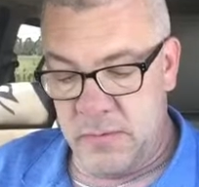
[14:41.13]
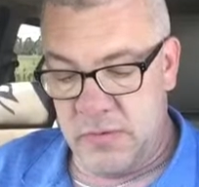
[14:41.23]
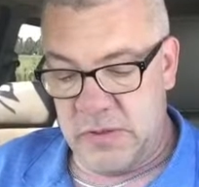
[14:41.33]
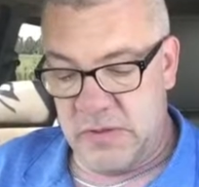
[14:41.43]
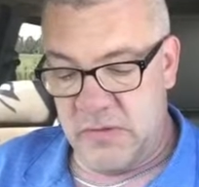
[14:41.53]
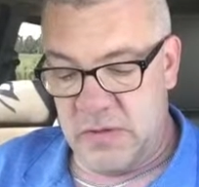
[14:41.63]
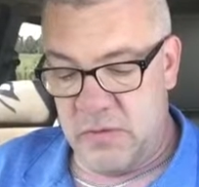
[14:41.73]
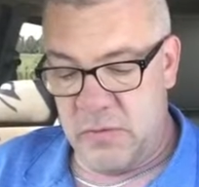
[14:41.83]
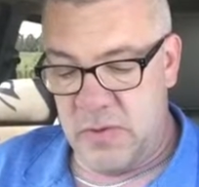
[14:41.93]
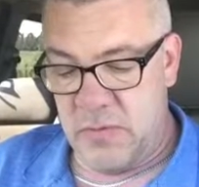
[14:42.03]
Put things
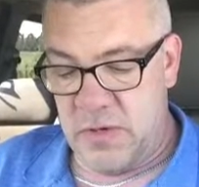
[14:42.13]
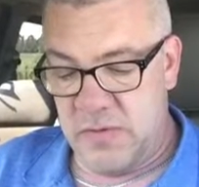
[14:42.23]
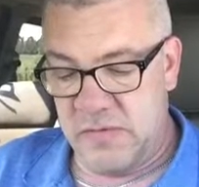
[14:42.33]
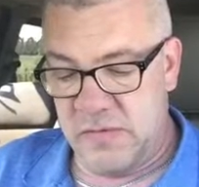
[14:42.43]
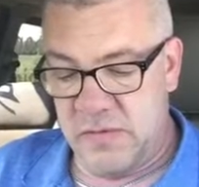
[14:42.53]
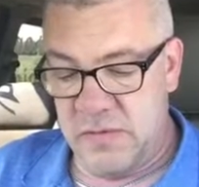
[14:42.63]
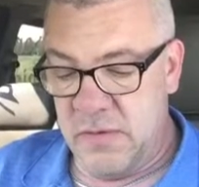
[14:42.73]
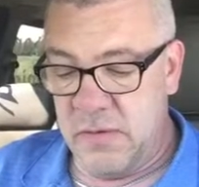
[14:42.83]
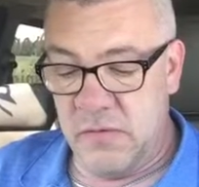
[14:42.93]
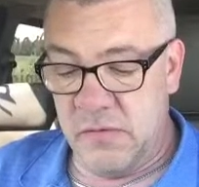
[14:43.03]
down, minimized.
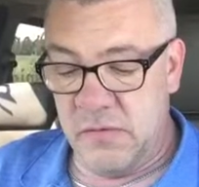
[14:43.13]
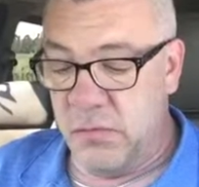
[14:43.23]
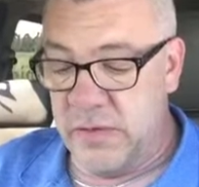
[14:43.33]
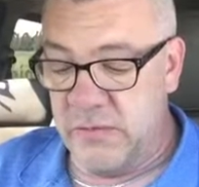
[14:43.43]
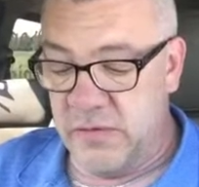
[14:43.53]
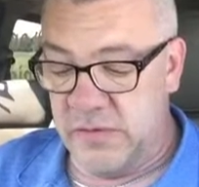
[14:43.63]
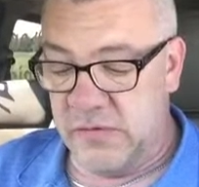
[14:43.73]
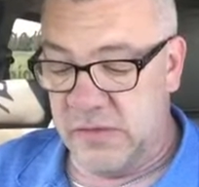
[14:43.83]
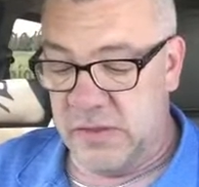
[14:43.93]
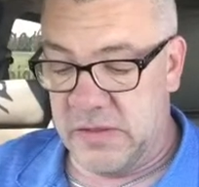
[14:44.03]
So it's really
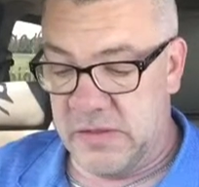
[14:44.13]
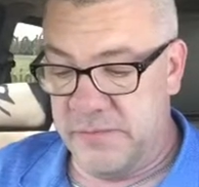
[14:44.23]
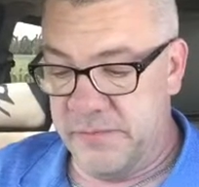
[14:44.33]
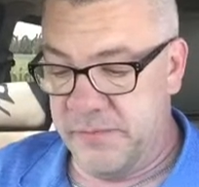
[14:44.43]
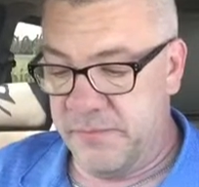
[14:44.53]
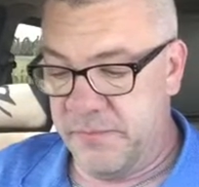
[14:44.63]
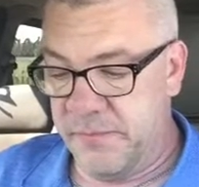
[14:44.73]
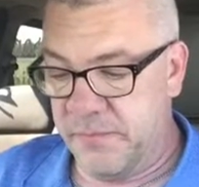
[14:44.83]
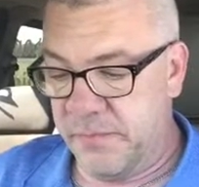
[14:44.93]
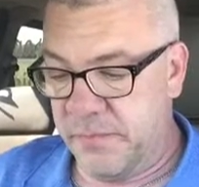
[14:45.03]
slick.
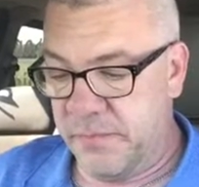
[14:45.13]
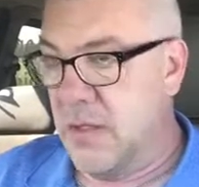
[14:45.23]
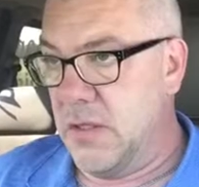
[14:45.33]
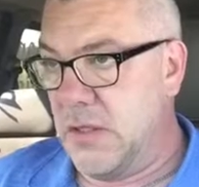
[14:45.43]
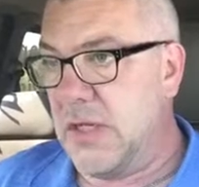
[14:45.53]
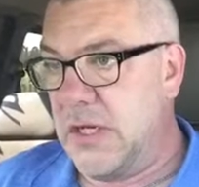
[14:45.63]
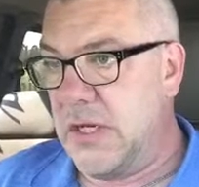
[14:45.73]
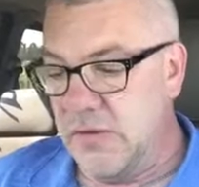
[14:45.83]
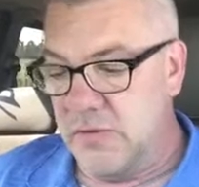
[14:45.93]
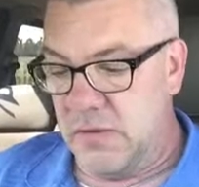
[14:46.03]
You can
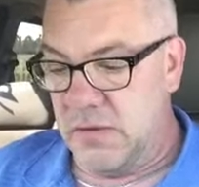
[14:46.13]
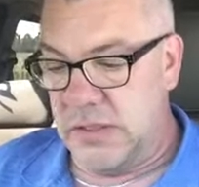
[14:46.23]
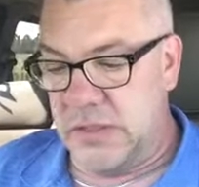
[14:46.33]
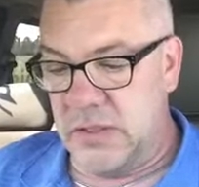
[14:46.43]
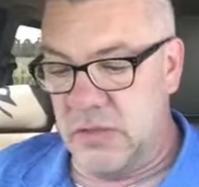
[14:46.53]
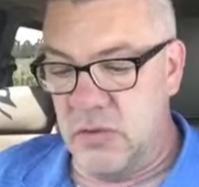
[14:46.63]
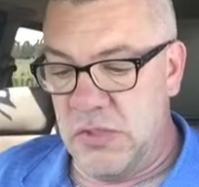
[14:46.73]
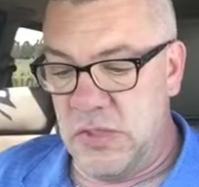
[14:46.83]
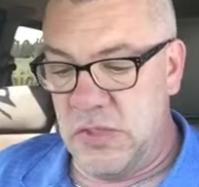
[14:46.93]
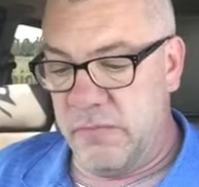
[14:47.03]
even,
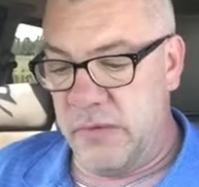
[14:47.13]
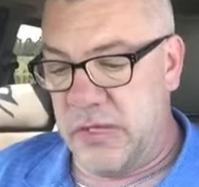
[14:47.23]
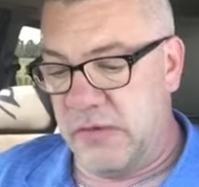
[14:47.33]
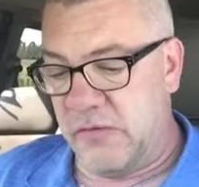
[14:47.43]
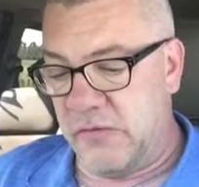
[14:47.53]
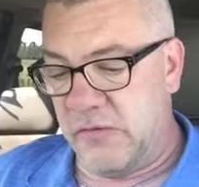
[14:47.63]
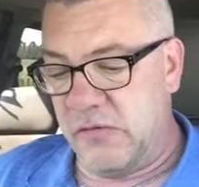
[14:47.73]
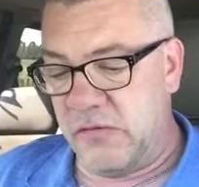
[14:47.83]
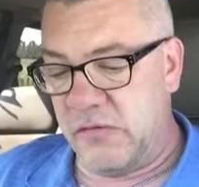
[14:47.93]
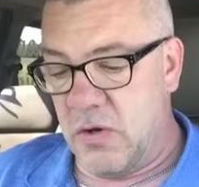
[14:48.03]
oh, okay, so
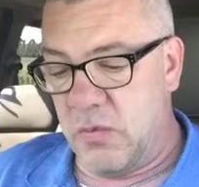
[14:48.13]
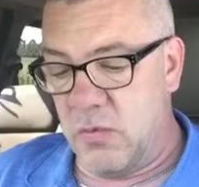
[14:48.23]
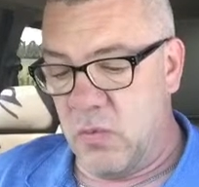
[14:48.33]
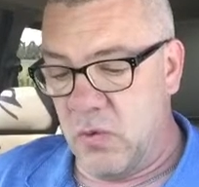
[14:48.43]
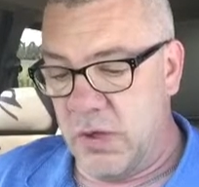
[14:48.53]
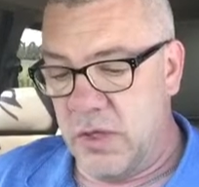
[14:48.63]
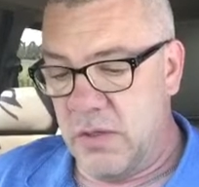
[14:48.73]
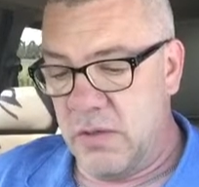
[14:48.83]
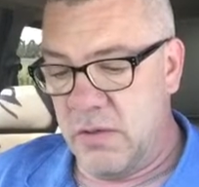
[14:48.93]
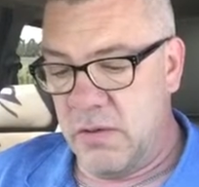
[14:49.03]
there's a strong wind warning.
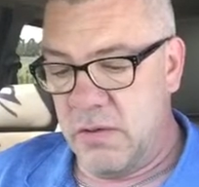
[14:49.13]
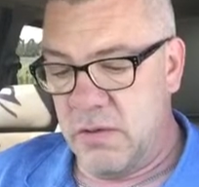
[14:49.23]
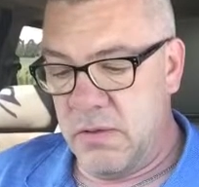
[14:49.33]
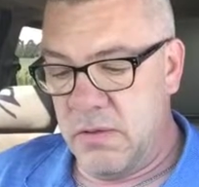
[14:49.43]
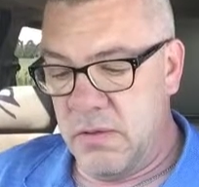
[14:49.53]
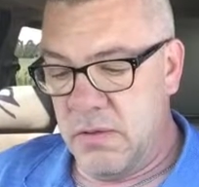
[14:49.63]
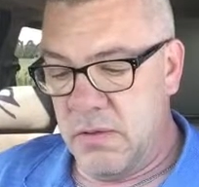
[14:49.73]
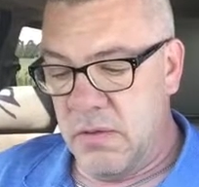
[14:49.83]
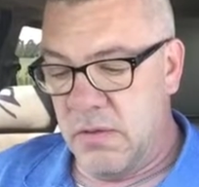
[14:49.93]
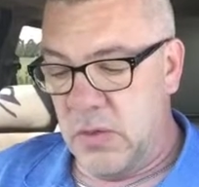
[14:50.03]

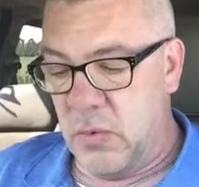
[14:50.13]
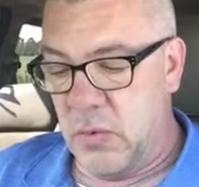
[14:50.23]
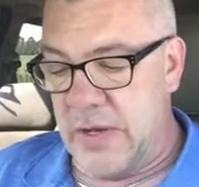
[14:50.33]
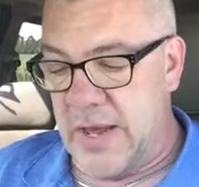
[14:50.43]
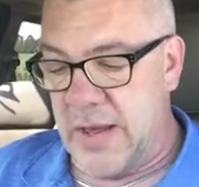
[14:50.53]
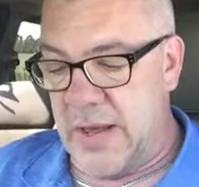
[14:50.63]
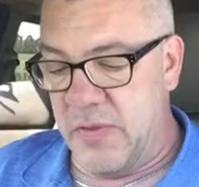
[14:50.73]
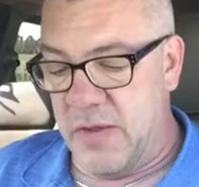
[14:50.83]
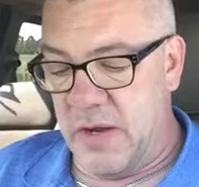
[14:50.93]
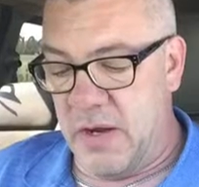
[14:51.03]
Now what would
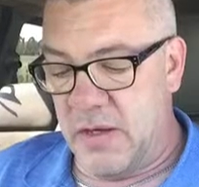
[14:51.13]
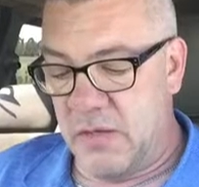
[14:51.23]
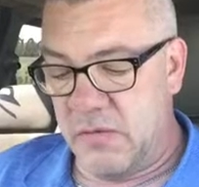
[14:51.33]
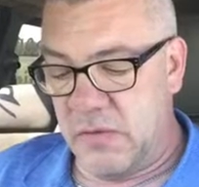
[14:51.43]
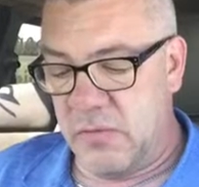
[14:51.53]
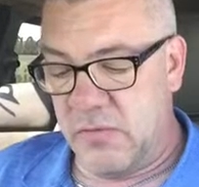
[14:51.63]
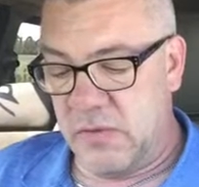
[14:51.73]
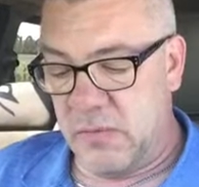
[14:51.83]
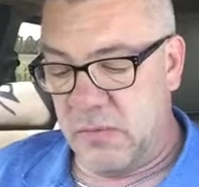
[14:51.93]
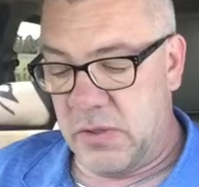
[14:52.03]
happen there, so I'm
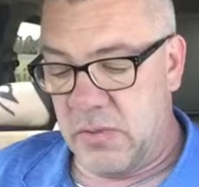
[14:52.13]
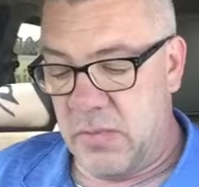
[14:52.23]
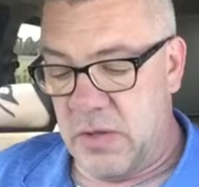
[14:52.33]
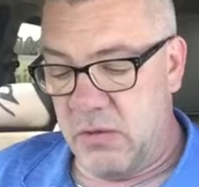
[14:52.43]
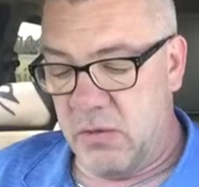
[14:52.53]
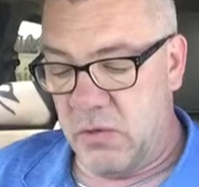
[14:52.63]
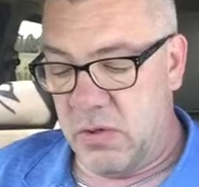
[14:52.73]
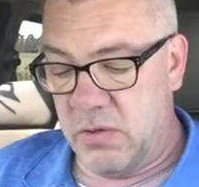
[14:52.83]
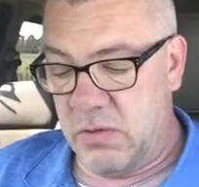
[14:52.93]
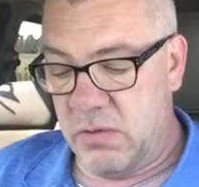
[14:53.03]
going to come down
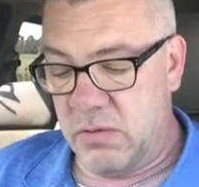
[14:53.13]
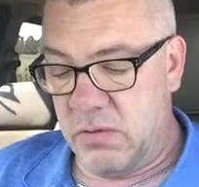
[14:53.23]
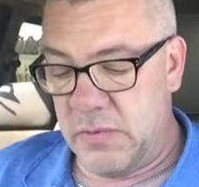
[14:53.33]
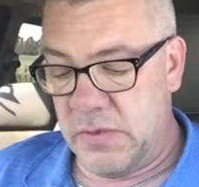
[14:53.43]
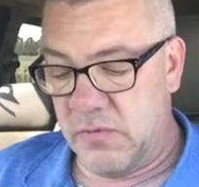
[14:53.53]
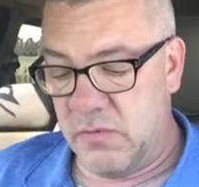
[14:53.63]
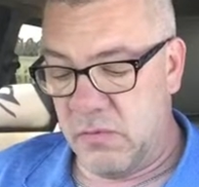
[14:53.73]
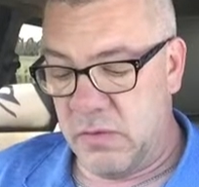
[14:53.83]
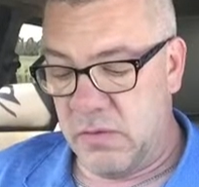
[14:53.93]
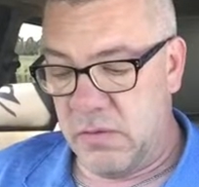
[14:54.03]
lower because of the
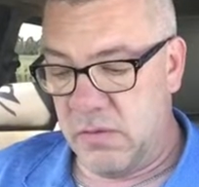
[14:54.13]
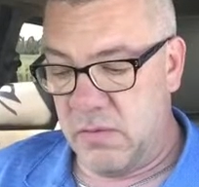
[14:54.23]
wind.